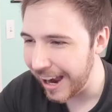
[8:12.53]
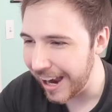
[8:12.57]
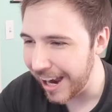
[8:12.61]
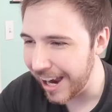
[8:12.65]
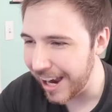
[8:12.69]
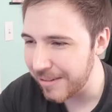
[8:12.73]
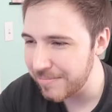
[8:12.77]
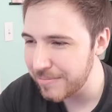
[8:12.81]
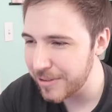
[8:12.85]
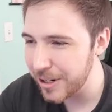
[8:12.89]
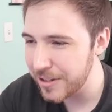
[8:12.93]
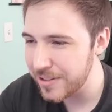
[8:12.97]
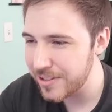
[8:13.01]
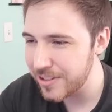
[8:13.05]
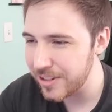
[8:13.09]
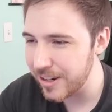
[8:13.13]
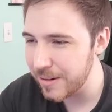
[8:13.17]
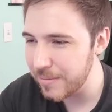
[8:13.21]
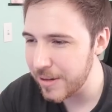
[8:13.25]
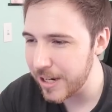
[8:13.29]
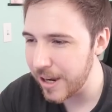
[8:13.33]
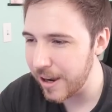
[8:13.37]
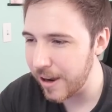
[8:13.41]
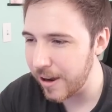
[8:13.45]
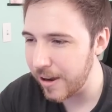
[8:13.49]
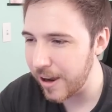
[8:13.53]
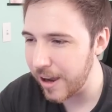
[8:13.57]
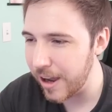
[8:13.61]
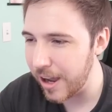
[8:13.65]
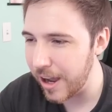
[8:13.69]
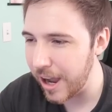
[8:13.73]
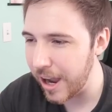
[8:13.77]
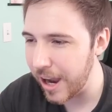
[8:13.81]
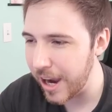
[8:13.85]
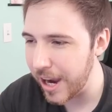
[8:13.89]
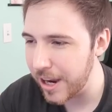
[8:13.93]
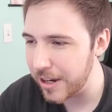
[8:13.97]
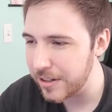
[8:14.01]
Nozume,
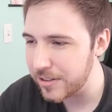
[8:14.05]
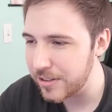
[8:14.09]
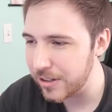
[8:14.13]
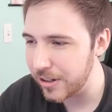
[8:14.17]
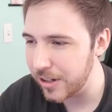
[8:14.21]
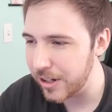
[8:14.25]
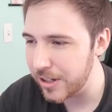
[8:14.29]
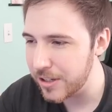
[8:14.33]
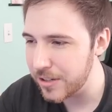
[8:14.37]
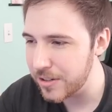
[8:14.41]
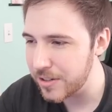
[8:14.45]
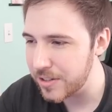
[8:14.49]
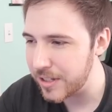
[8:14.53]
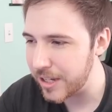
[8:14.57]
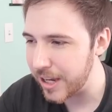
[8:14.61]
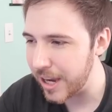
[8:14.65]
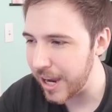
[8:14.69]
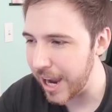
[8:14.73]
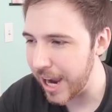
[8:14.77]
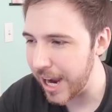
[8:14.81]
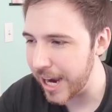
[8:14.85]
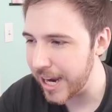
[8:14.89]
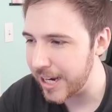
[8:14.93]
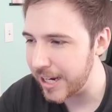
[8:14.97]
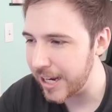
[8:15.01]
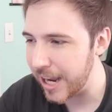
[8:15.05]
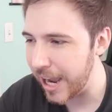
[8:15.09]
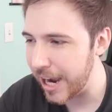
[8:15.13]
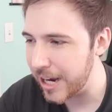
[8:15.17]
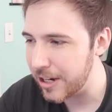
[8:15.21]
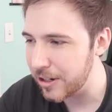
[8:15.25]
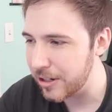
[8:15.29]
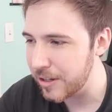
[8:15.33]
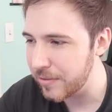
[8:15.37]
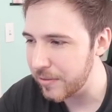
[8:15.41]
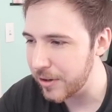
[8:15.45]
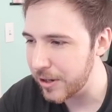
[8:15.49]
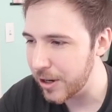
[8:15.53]
Hayato, Yusuke,
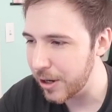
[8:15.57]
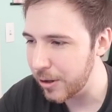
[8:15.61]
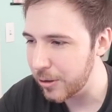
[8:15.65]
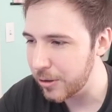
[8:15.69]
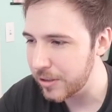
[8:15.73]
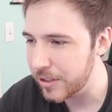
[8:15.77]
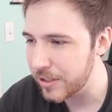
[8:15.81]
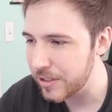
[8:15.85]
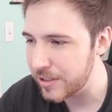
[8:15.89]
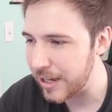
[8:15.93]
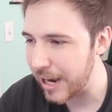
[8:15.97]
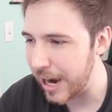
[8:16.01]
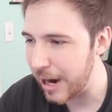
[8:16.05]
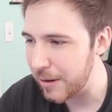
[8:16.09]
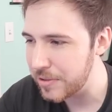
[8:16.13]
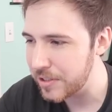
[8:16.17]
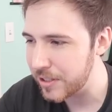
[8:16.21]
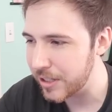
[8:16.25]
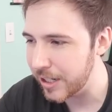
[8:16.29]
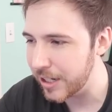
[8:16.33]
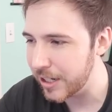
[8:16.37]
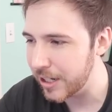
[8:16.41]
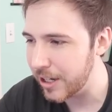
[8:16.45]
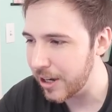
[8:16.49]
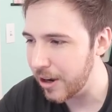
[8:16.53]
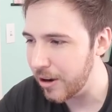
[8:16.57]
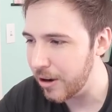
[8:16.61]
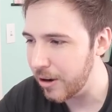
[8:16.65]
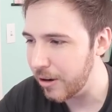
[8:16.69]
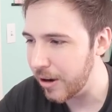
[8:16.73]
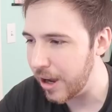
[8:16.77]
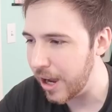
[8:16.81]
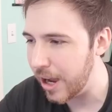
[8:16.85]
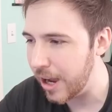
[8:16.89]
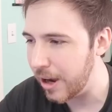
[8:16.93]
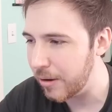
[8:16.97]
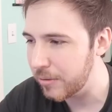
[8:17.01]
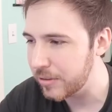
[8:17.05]
I don't even know who these. I was gonna
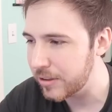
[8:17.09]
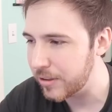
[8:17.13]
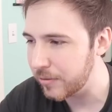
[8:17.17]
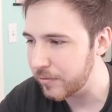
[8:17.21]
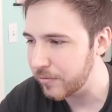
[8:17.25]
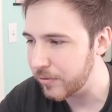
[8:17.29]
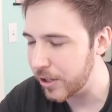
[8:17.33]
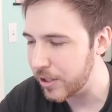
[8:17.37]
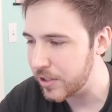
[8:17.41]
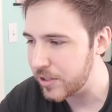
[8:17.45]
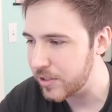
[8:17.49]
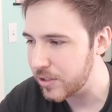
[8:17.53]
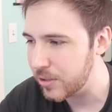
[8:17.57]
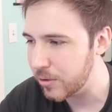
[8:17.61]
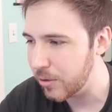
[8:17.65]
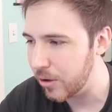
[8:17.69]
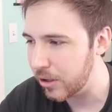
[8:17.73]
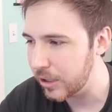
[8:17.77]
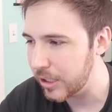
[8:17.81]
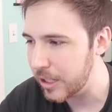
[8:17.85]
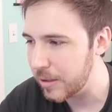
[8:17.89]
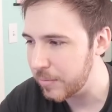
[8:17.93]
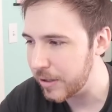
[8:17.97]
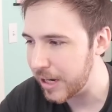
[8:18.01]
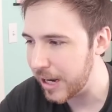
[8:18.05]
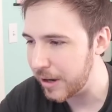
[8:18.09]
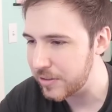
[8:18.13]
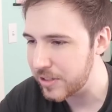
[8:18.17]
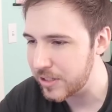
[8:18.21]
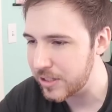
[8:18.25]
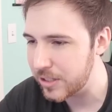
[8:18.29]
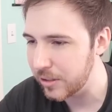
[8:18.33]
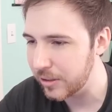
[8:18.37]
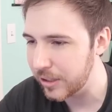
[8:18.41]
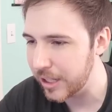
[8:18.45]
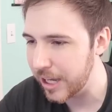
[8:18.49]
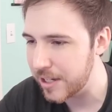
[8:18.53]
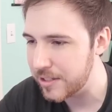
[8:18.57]
go with the first two only, but I was
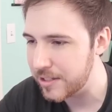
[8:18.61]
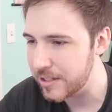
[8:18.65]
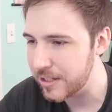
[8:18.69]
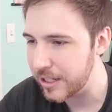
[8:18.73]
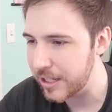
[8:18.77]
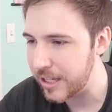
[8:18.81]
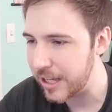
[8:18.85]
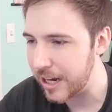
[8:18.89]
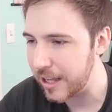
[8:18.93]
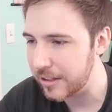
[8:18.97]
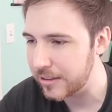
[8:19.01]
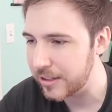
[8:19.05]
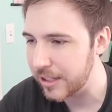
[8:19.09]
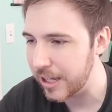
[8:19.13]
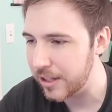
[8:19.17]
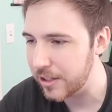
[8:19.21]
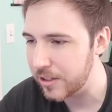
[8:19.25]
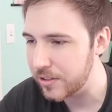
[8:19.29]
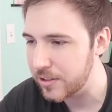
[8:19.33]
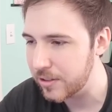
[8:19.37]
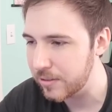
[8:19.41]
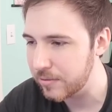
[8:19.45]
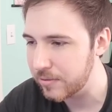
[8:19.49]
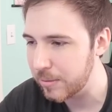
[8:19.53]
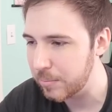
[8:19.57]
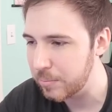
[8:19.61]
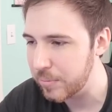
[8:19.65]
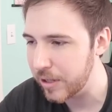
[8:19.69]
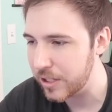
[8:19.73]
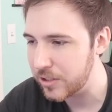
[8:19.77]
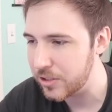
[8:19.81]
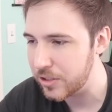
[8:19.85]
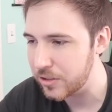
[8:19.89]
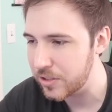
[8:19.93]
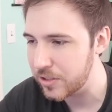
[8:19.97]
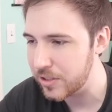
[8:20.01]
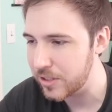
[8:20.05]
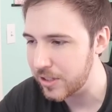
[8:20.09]
too lazy to cut out the other two from the
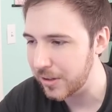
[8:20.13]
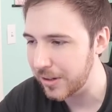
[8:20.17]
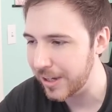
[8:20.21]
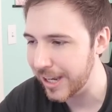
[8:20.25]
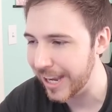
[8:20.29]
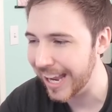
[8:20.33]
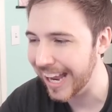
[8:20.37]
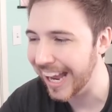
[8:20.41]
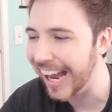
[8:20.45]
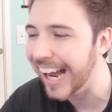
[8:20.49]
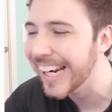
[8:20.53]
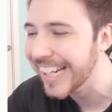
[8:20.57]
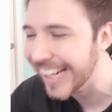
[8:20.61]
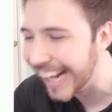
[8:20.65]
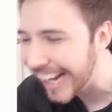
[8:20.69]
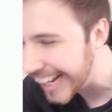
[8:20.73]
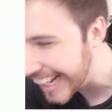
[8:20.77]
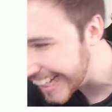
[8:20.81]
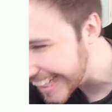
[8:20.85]
picture, so yeah.